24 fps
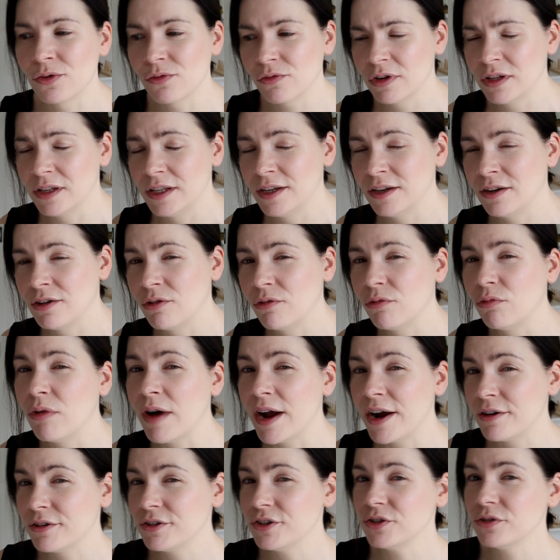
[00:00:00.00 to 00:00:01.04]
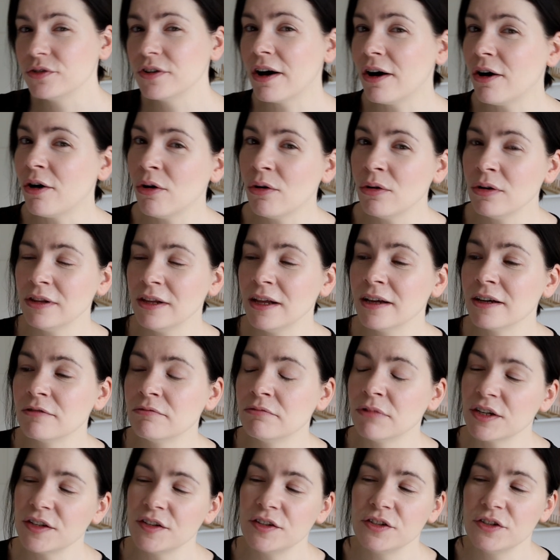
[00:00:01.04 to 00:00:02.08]
don't really know where to go, like
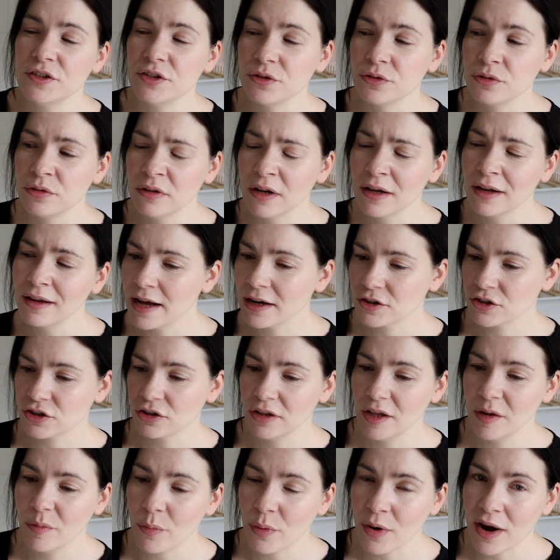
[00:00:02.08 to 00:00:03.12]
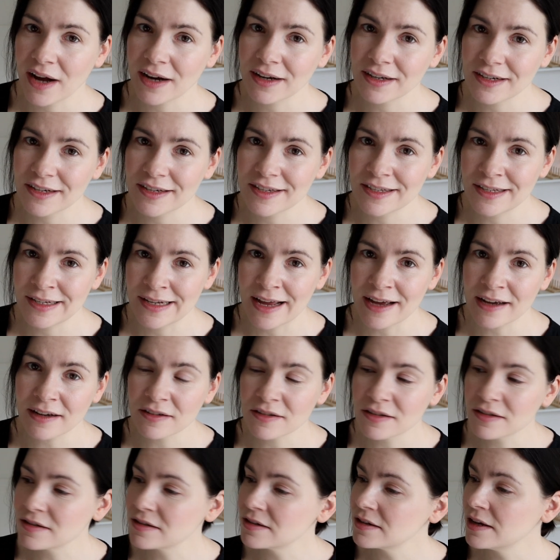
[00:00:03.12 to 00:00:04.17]
what to actually practice
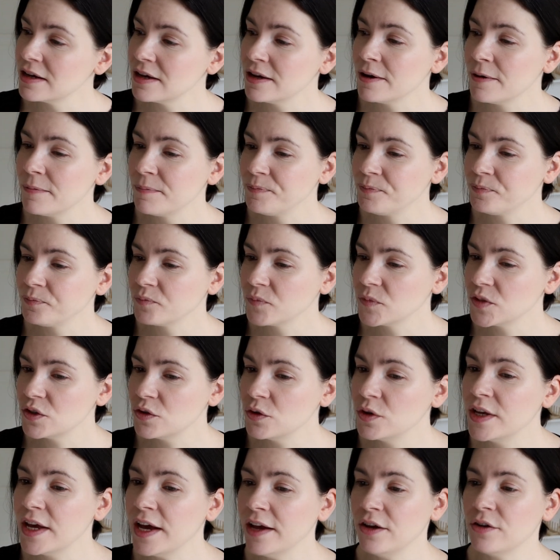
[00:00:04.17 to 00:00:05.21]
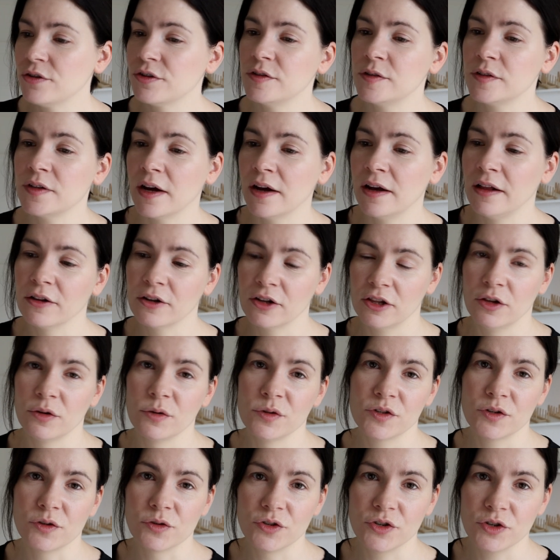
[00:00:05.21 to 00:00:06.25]
next to get your style
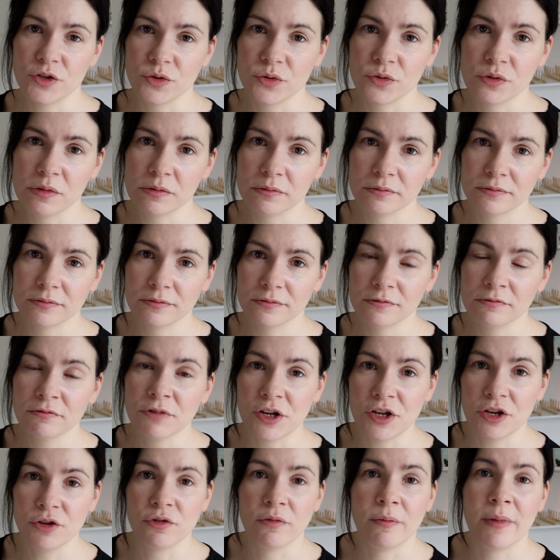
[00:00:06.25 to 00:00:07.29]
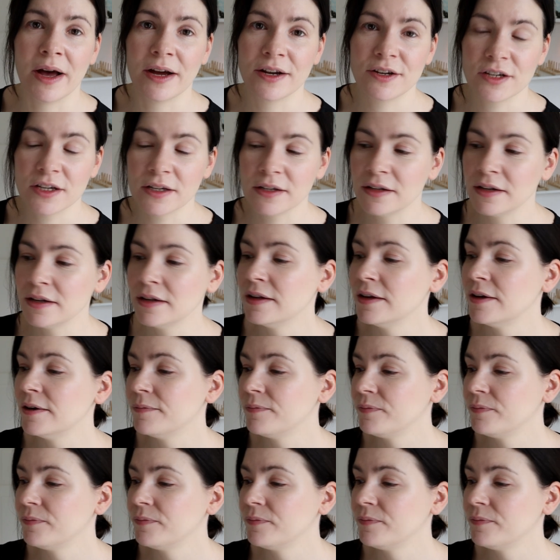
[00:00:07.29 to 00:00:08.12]
closer to what you imagine.